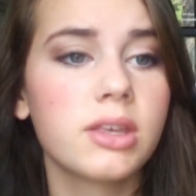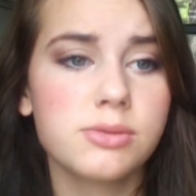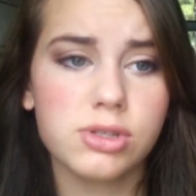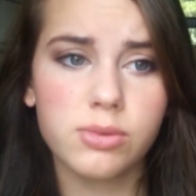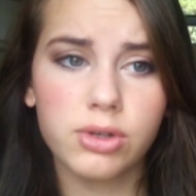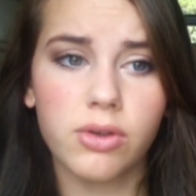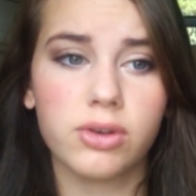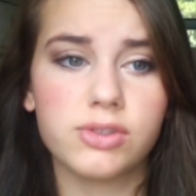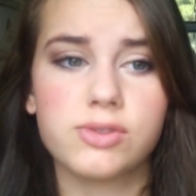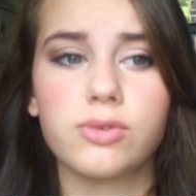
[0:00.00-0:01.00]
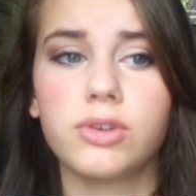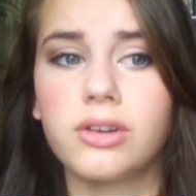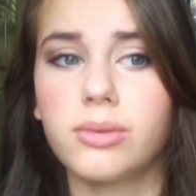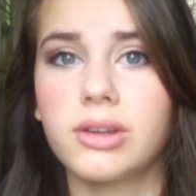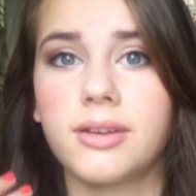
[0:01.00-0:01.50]
especially when you're going to school,
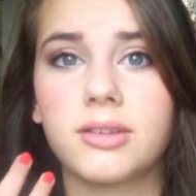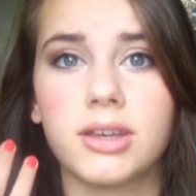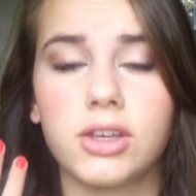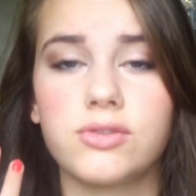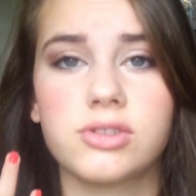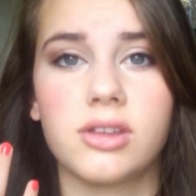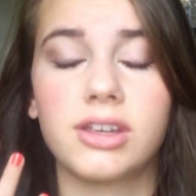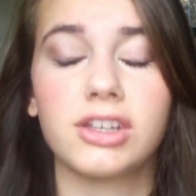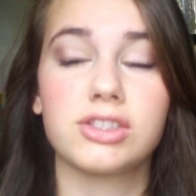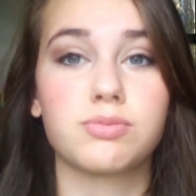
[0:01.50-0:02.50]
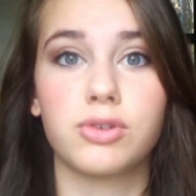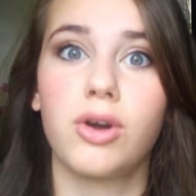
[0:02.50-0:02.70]
you don't want to look like you've just got this